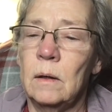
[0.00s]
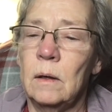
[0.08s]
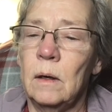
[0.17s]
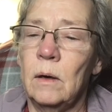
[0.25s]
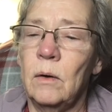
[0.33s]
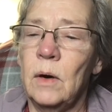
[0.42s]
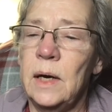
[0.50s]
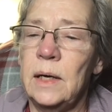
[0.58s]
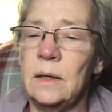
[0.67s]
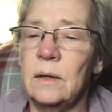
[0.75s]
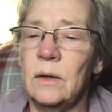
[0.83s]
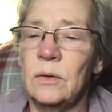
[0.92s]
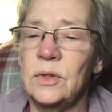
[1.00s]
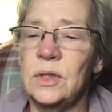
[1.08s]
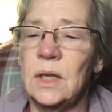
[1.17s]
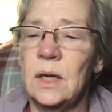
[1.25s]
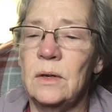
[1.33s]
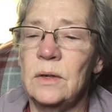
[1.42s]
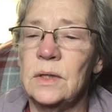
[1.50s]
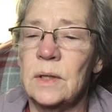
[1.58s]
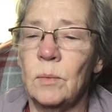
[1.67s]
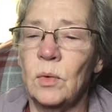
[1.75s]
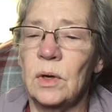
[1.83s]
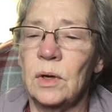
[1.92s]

all right, those centers, I'm going